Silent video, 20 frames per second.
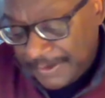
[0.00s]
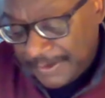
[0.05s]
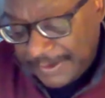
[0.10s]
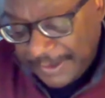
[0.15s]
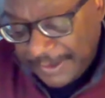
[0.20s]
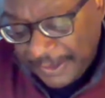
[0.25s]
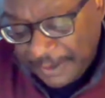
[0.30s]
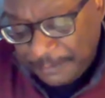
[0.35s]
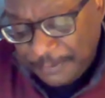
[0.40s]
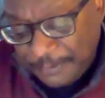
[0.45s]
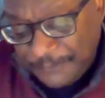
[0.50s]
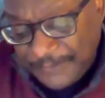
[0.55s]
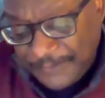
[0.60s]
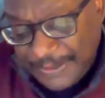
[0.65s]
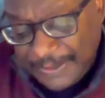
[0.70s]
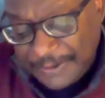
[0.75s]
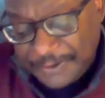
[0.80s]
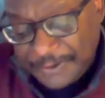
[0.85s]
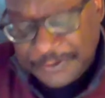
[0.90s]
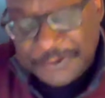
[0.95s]
care
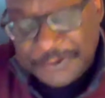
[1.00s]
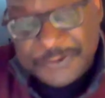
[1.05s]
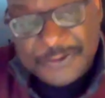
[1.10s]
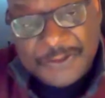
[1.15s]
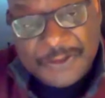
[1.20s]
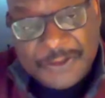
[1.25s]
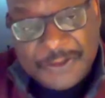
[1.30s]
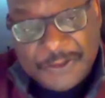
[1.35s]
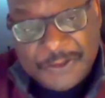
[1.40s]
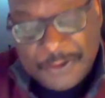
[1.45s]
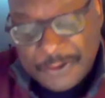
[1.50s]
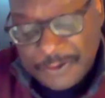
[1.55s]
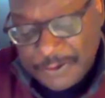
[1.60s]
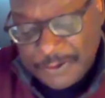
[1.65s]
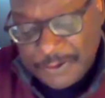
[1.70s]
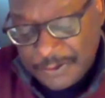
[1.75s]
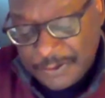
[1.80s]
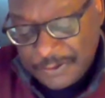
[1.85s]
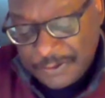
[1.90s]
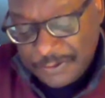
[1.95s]
providers,
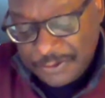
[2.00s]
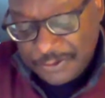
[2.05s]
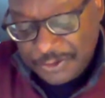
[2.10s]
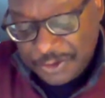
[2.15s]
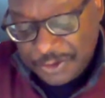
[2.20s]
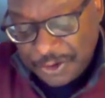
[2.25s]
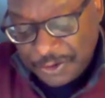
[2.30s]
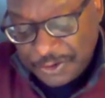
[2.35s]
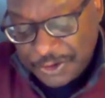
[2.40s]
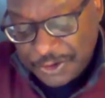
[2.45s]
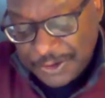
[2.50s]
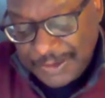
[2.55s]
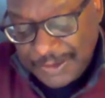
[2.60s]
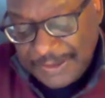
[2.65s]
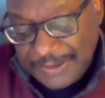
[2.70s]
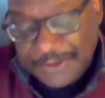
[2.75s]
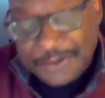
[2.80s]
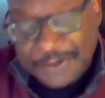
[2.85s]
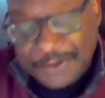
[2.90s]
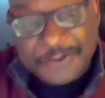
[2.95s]
church
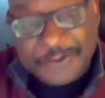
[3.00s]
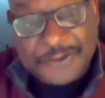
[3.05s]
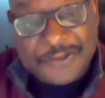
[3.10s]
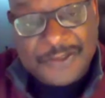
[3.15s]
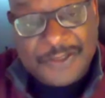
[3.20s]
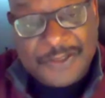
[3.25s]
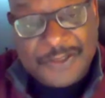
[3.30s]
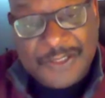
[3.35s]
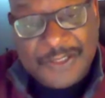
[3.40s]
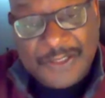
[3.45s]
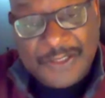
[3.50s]
leaders,